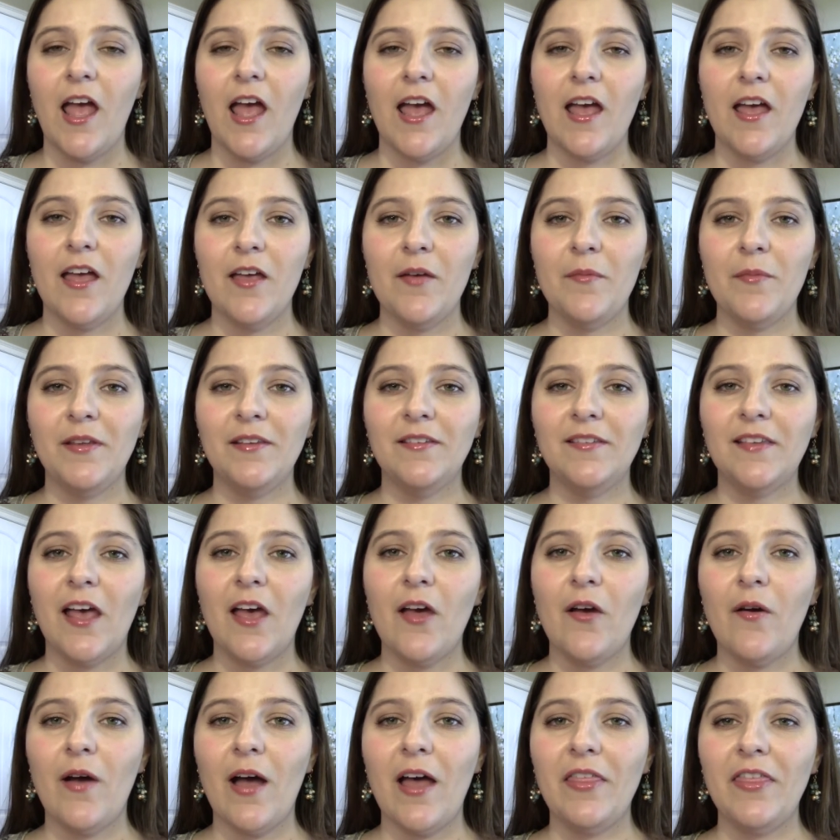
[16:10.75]

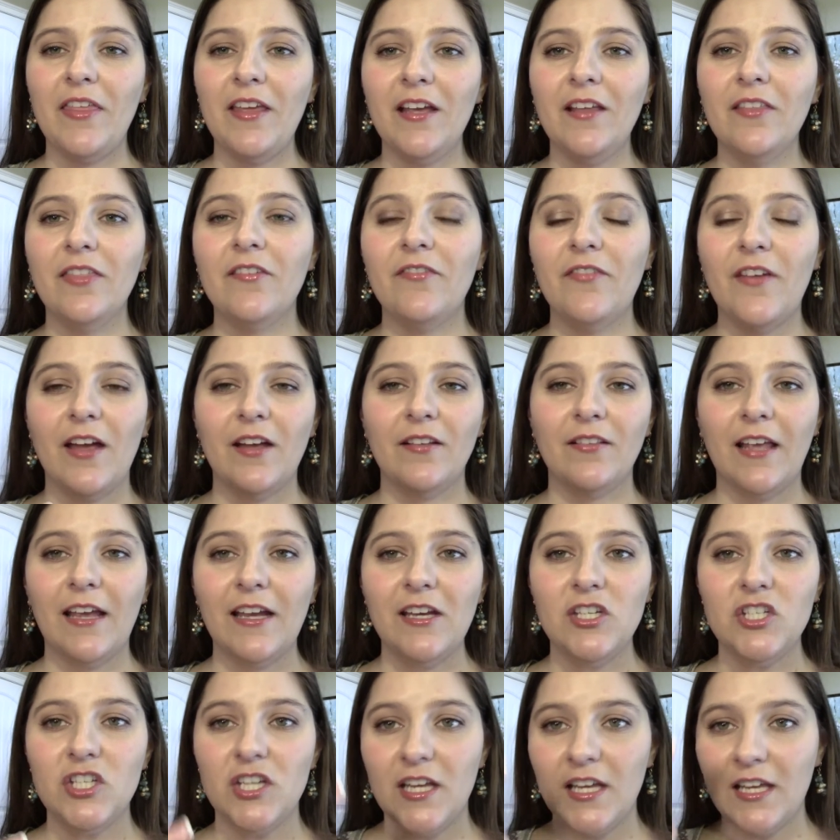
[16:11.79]
So I think the
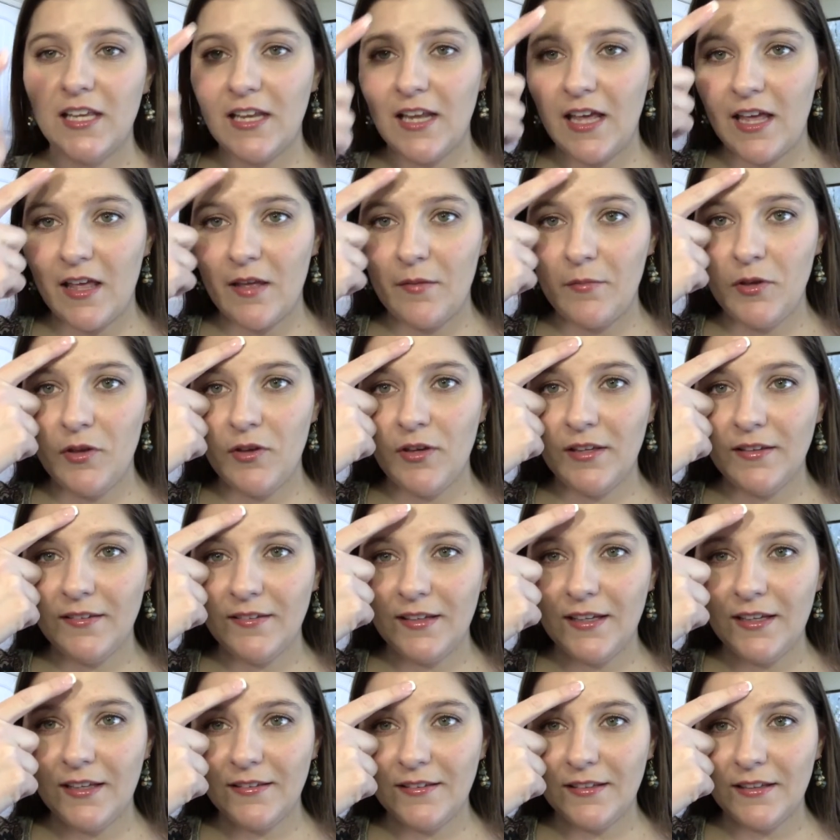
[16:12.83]
foundation, you can
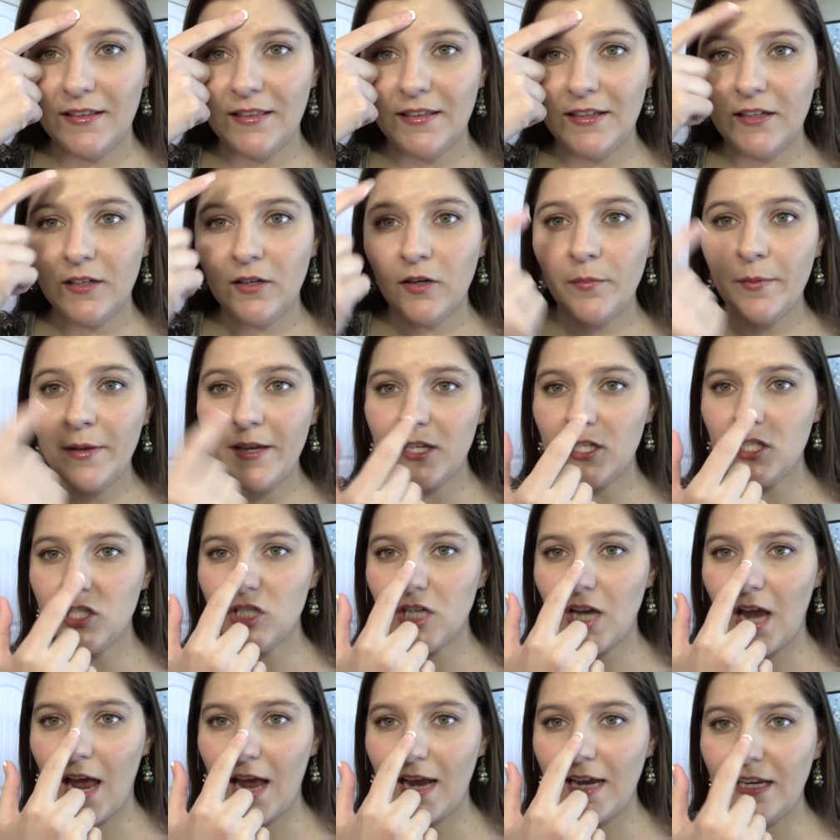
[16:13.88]
see it's a little bit
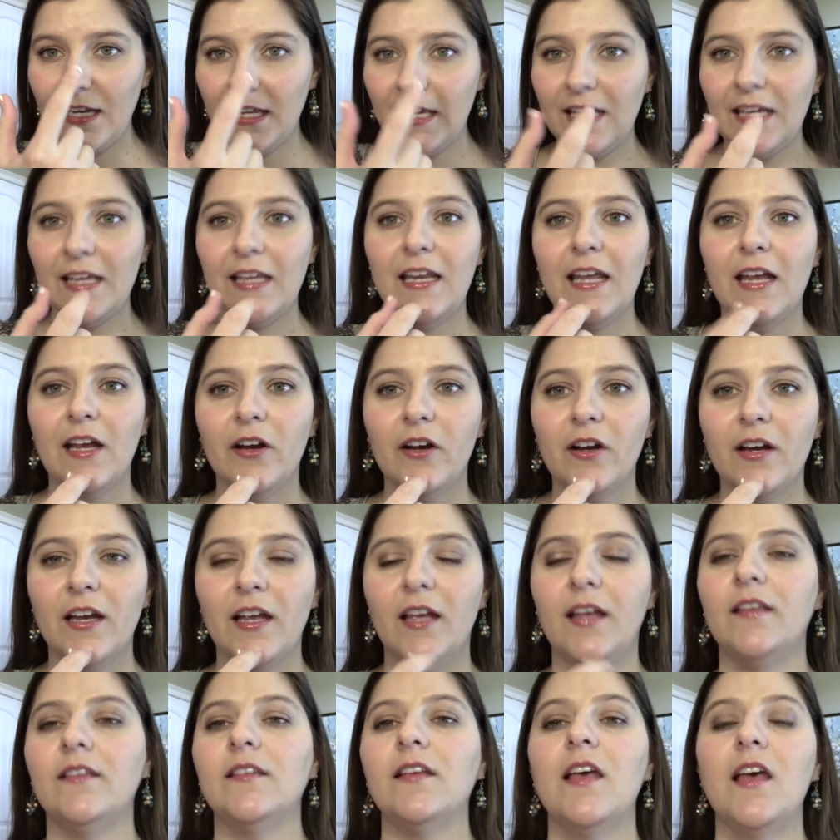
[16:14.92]
shiny in
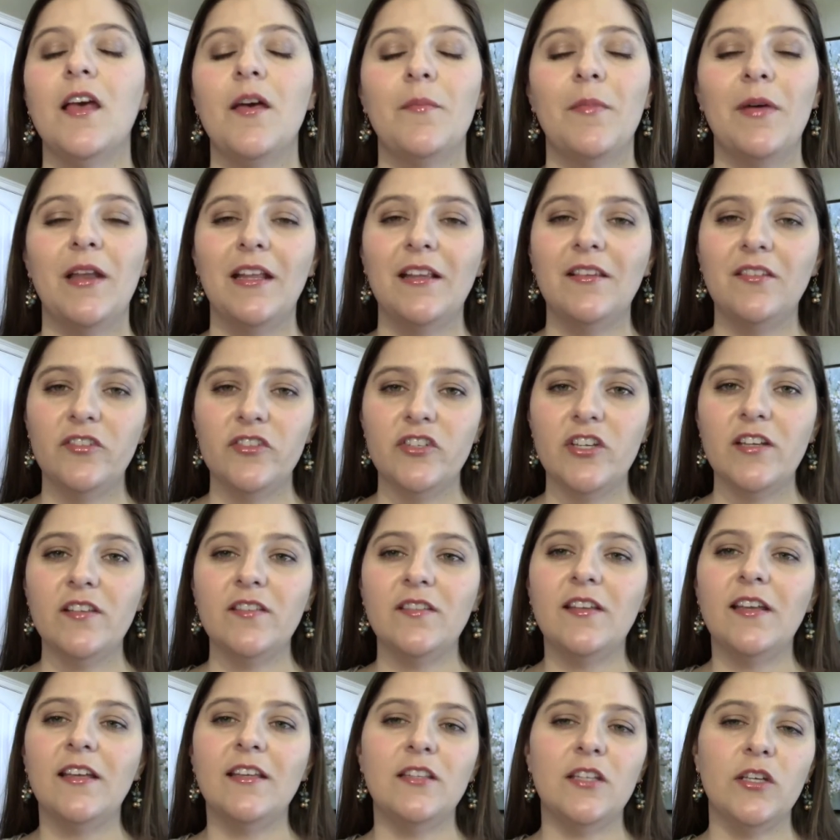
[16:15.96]
areas, but it's
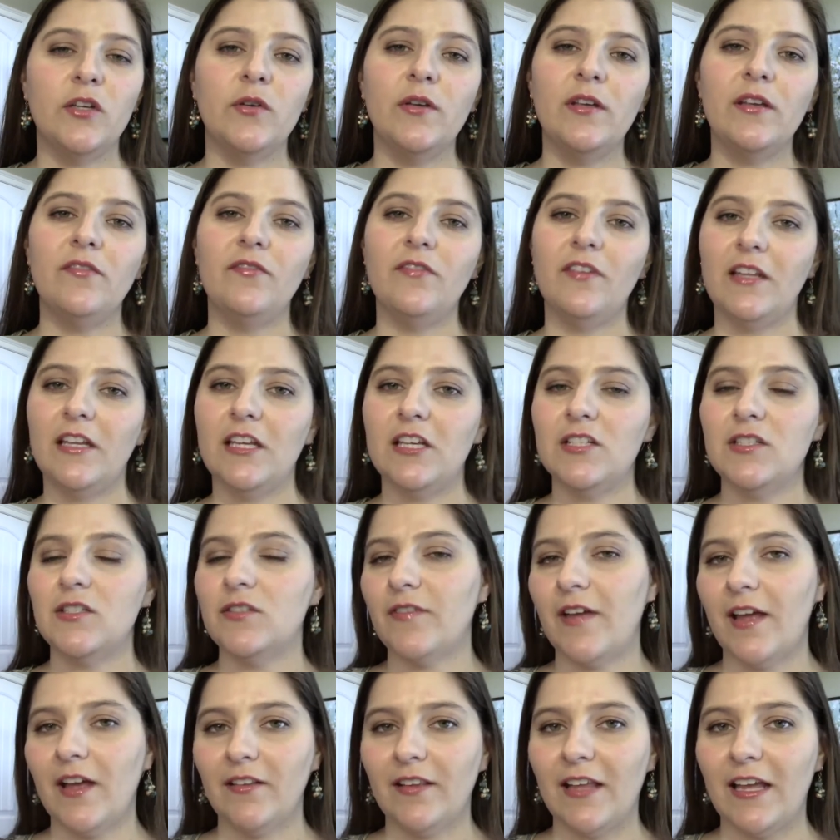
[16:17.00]
just a dewy finish
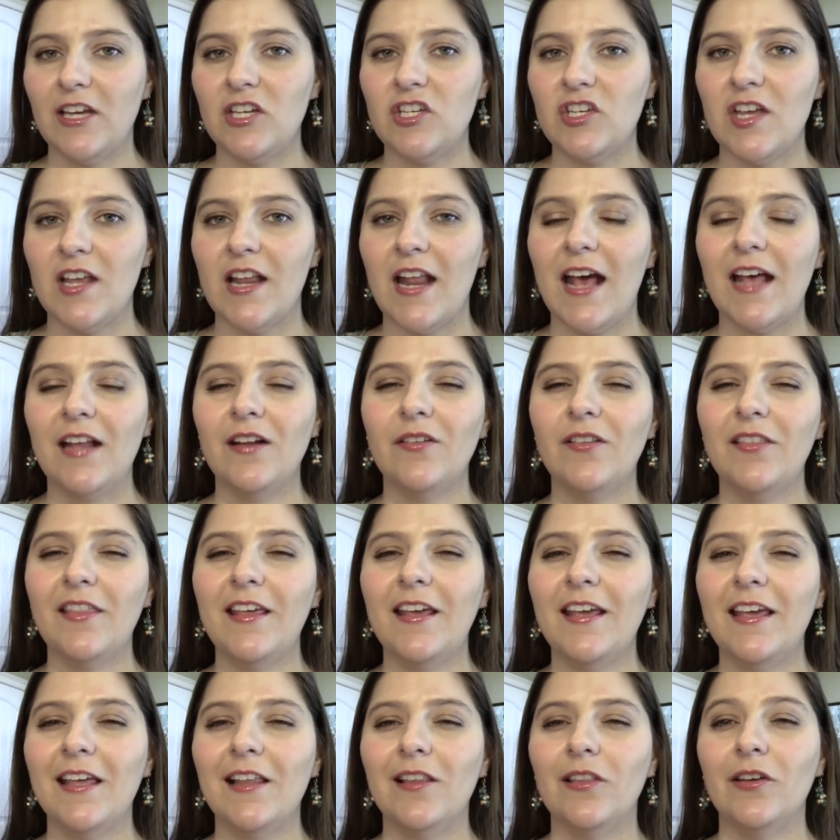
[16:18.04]
foundation. I don't
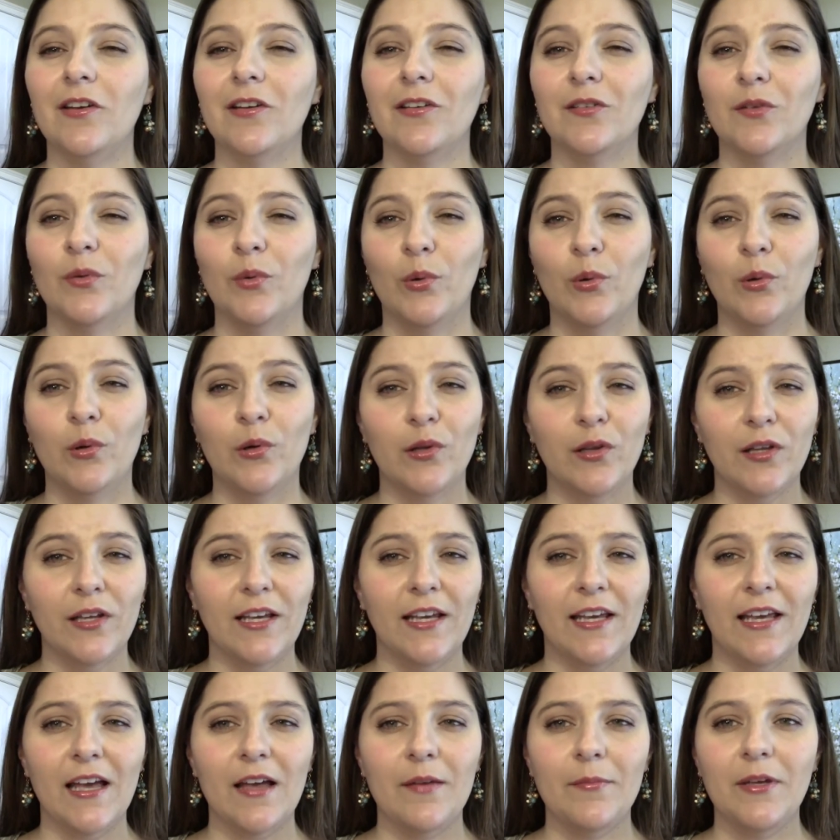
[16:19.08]
think it looks
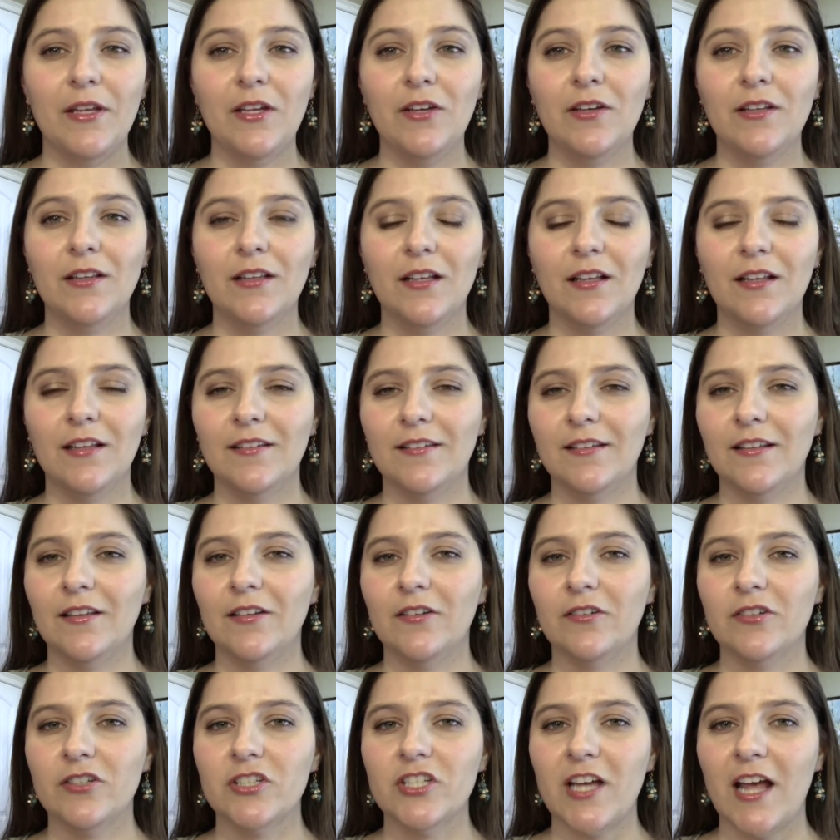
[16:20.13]
oily. I mean, you can tell it's a
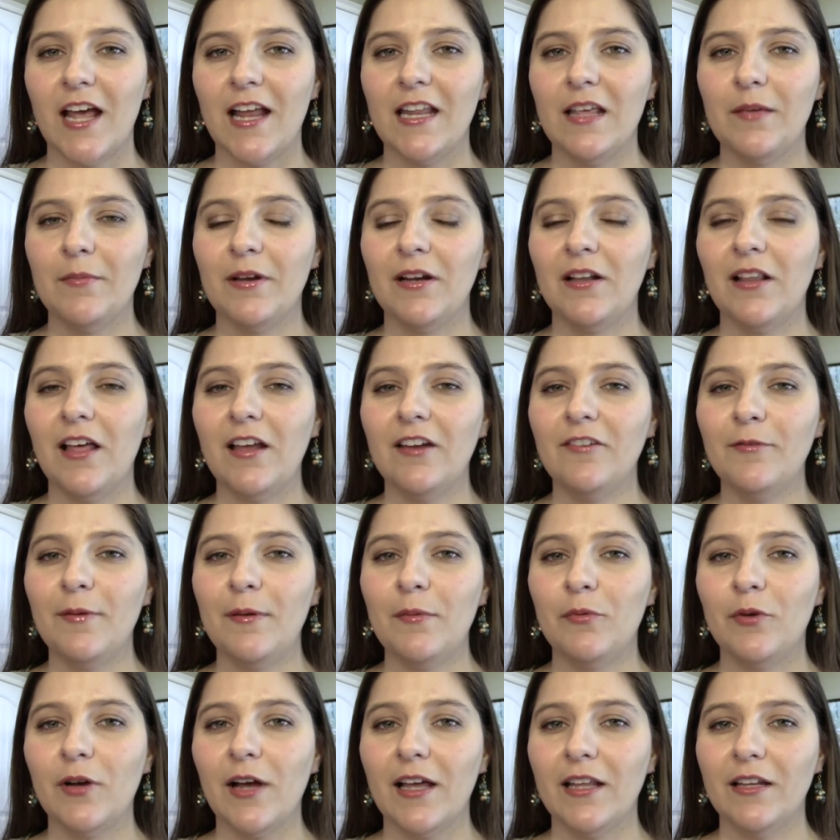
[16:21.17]
little shiny, but a lot of
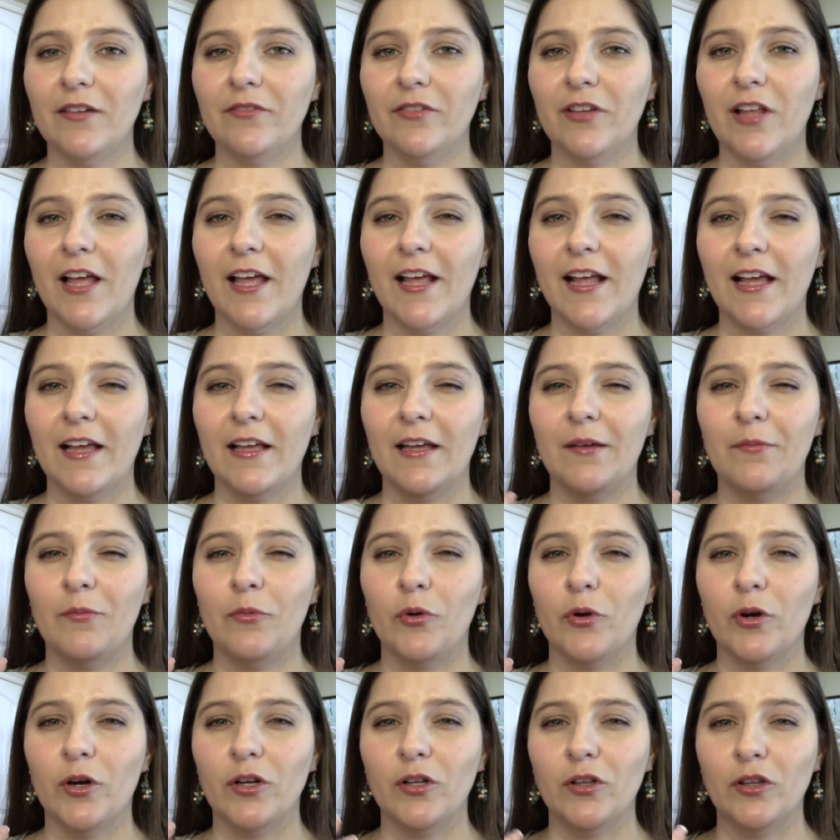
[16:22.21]
people kind of like a
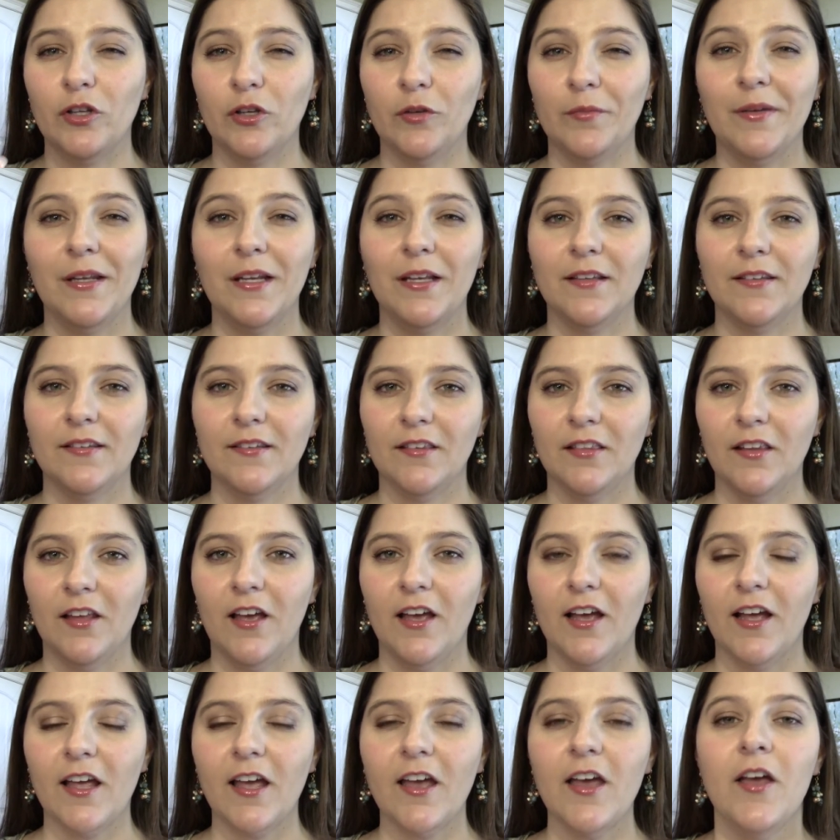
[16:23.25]
more luminous
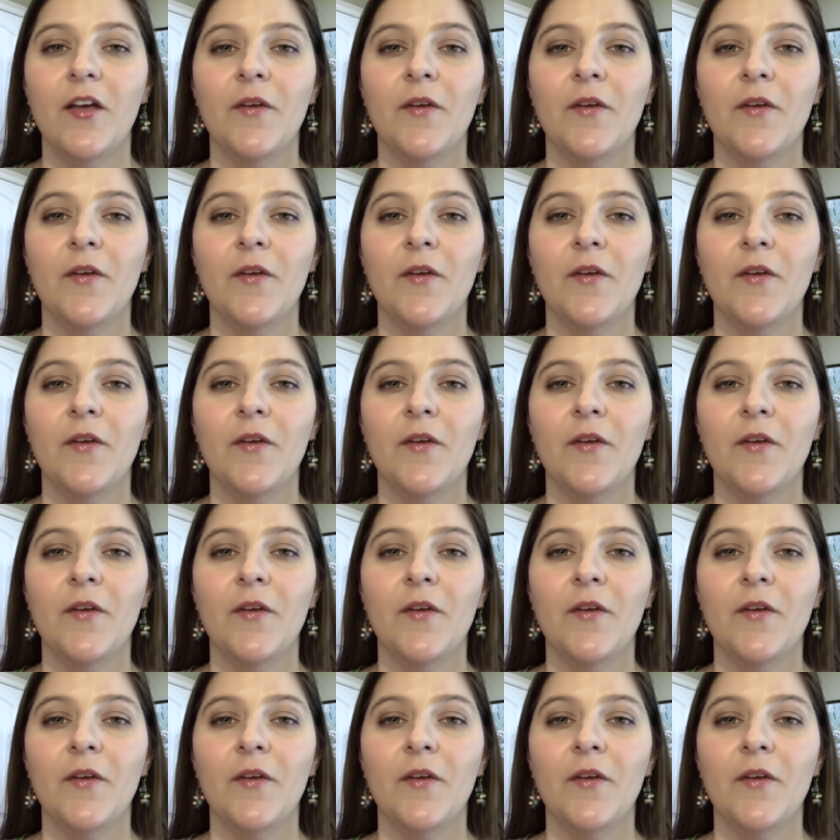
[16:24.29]
look.